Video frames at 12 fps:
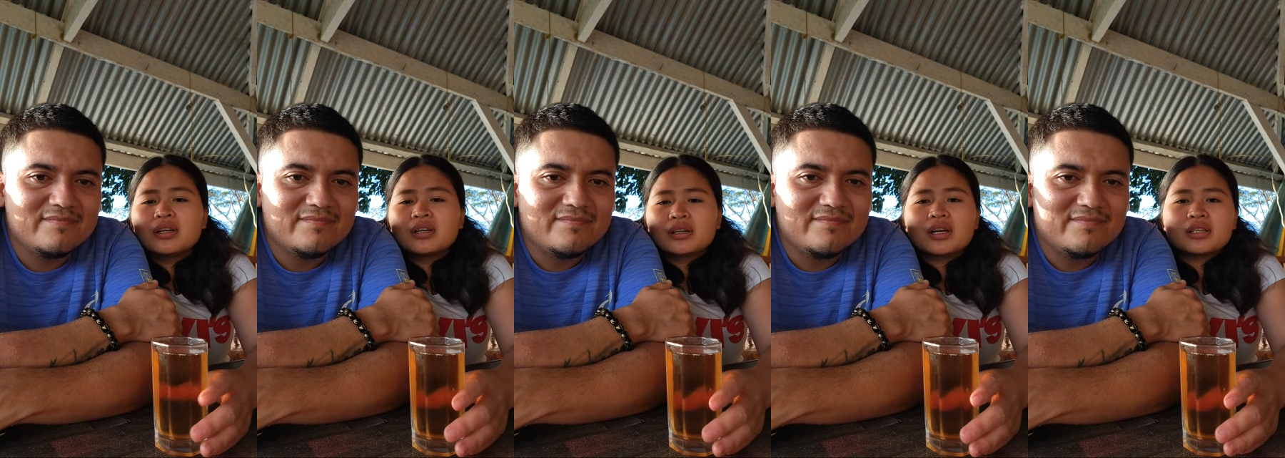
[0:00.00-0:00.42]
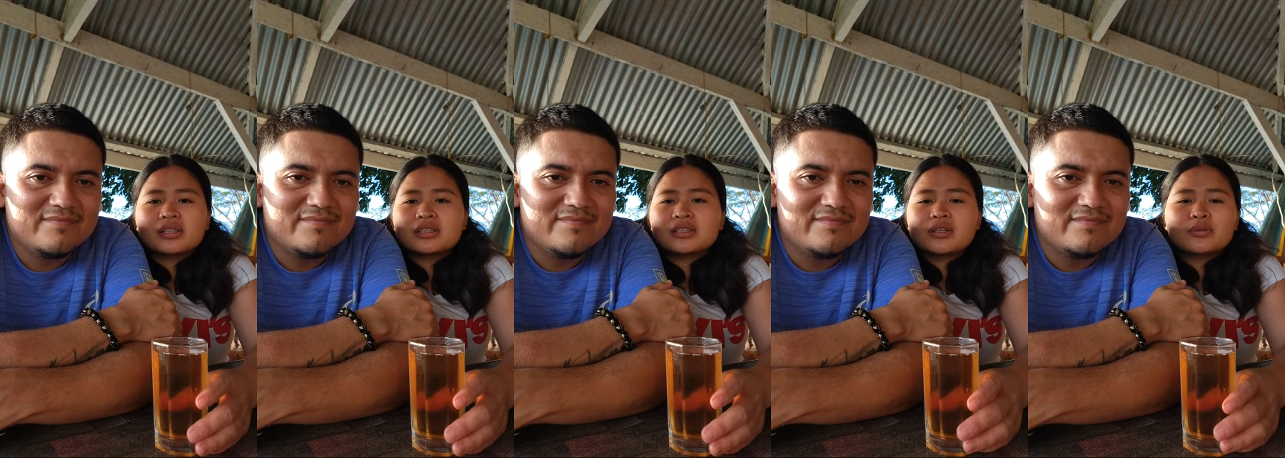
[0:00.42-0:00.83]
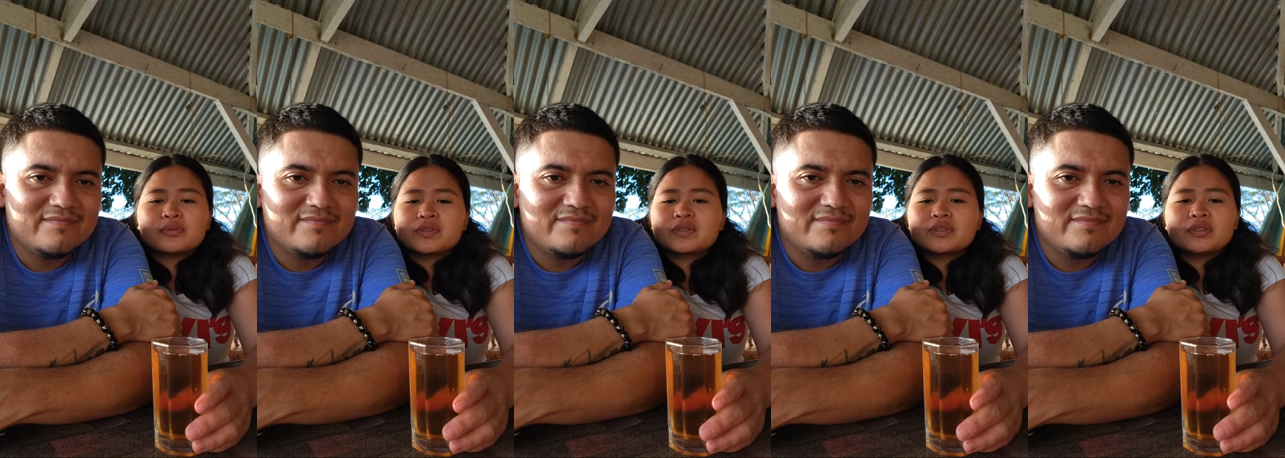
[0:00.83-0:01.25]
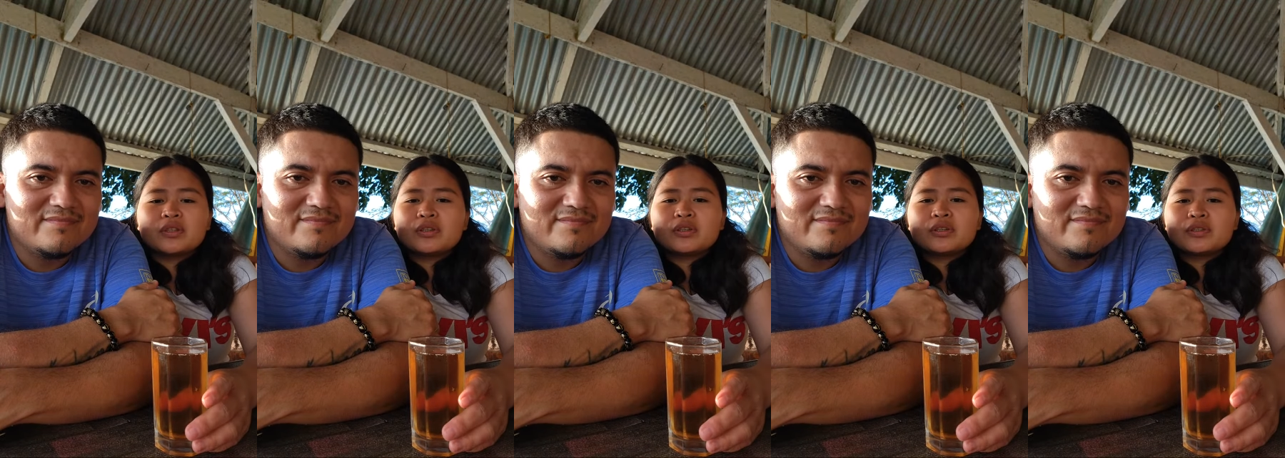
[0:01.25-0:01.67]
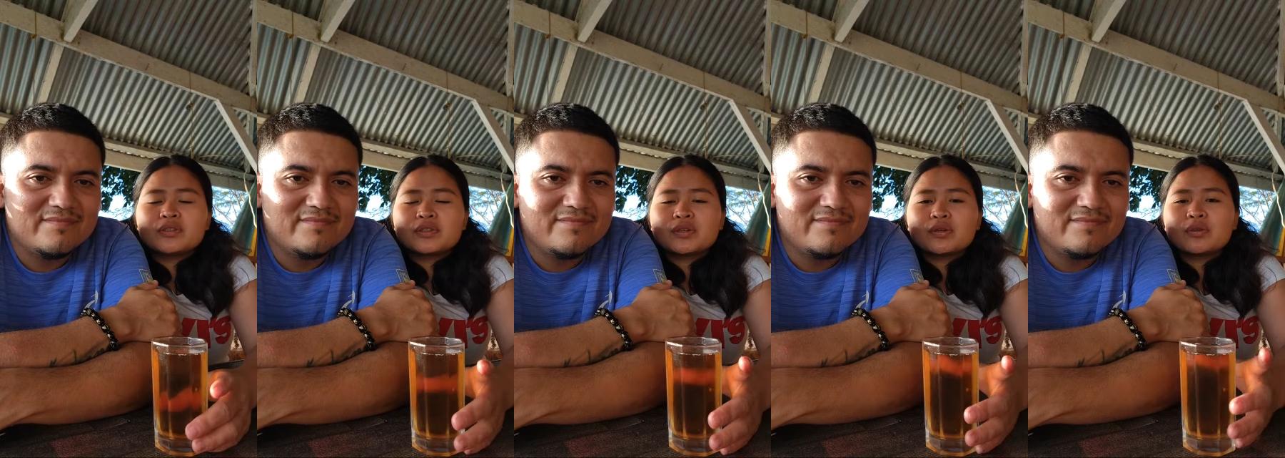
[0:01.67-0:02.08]
Speaker 1: God is always good.
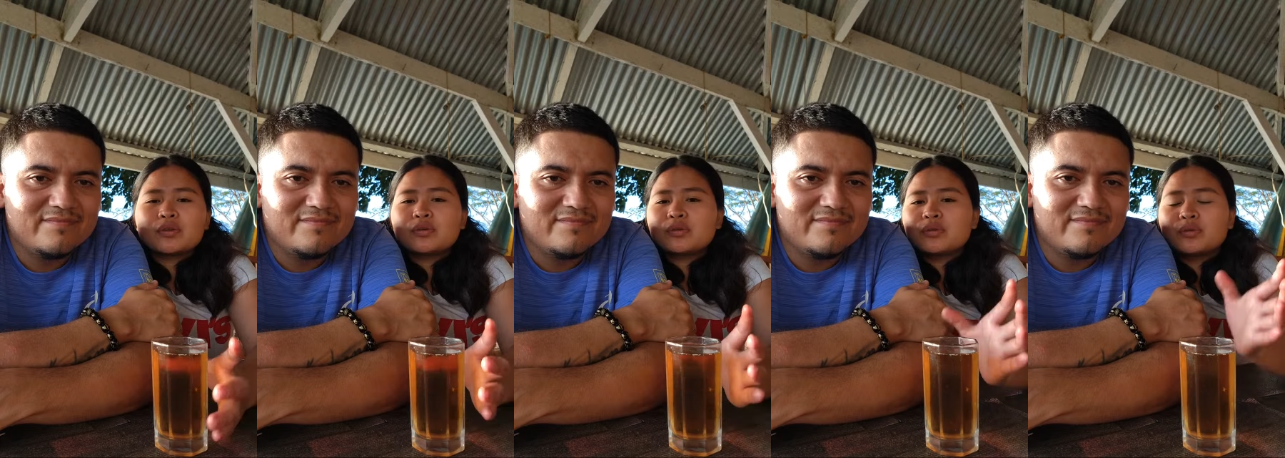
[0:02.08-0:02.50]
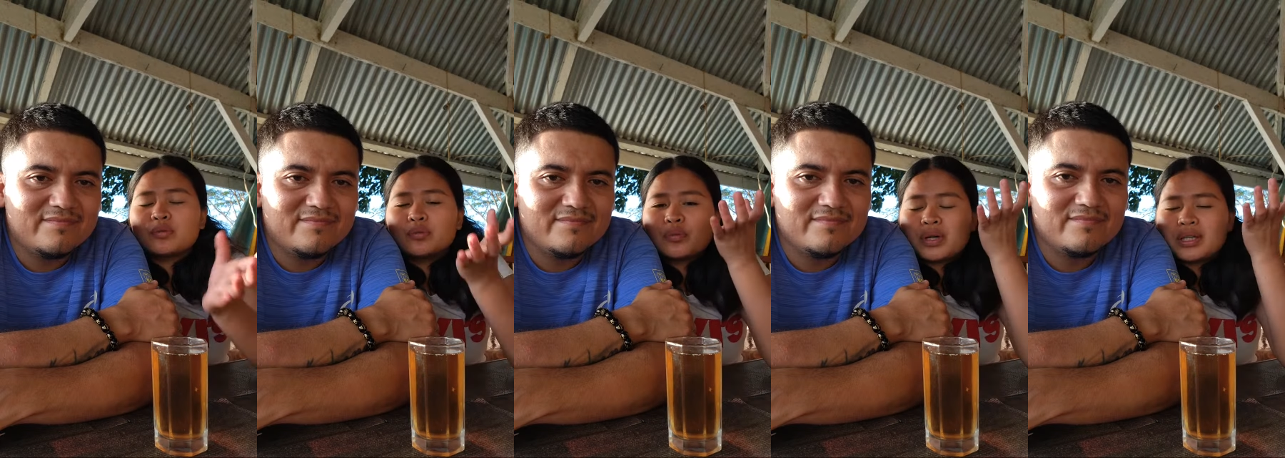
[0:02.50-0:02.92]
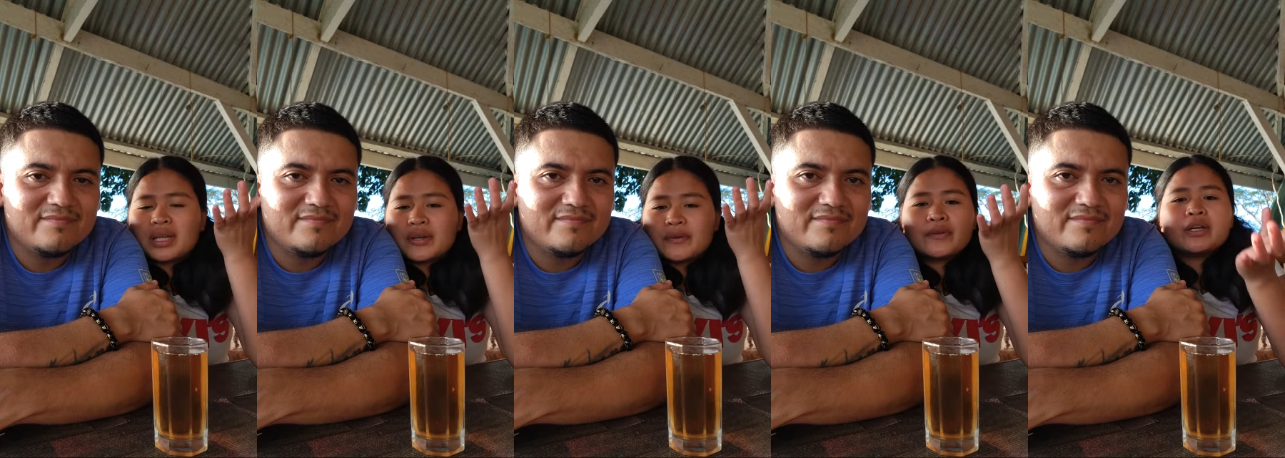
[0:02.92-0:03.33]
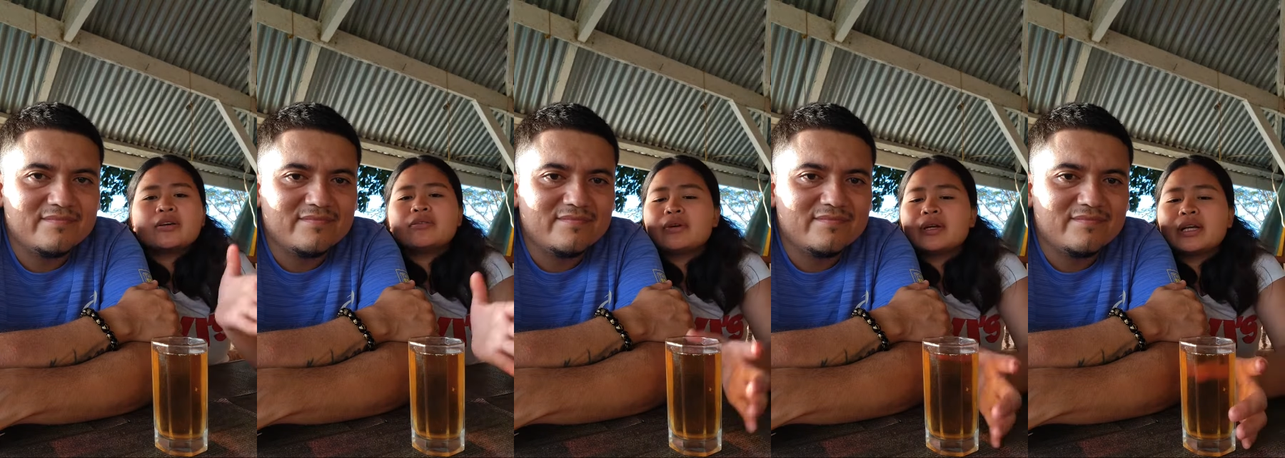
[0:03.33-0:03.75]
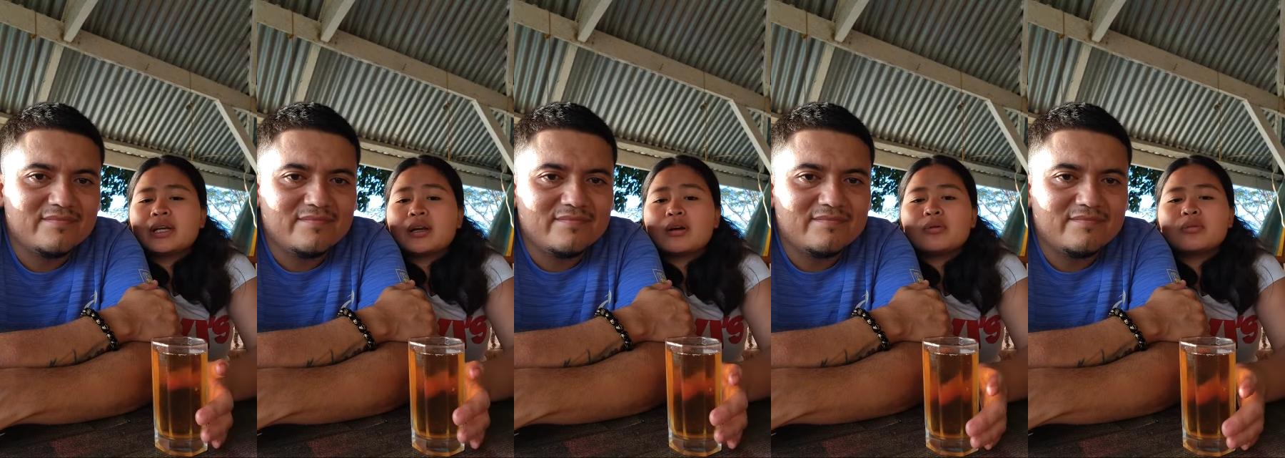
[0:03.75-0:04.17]
So what life we have right
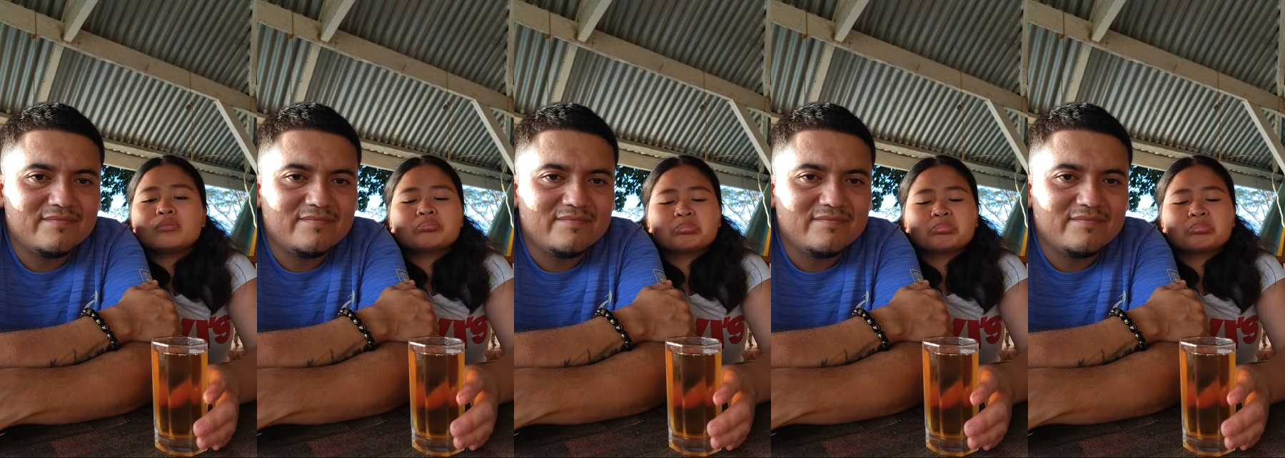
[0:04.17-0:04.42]
now,